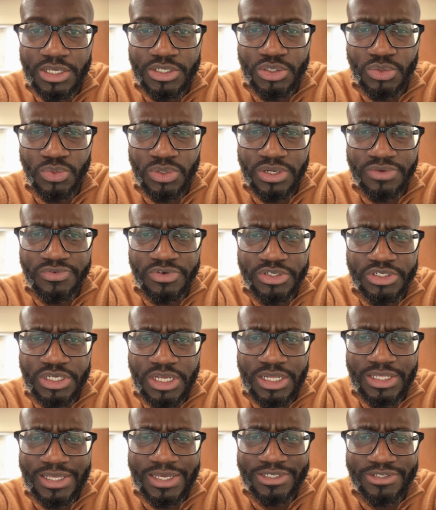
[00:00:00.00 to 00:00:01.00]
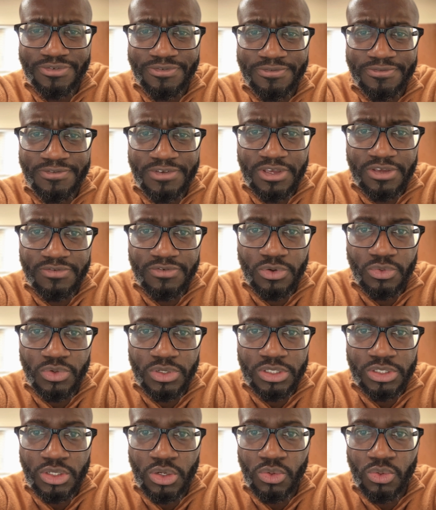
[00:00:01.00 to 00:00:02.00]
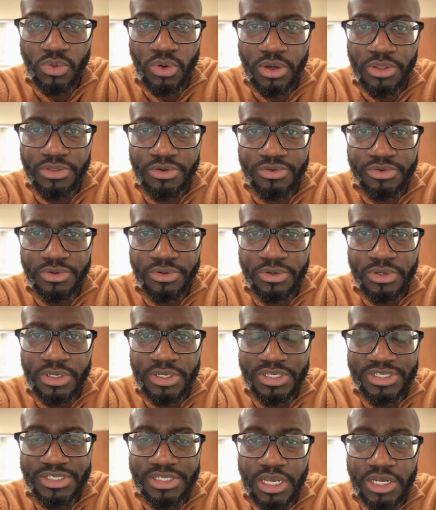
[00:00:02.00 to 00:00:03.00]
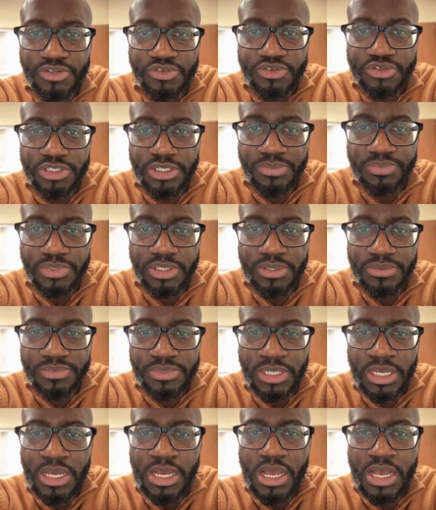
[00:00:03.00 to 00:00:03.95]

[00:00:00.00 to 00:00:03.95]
So whenever a child has a fever with no other signs or symptoms,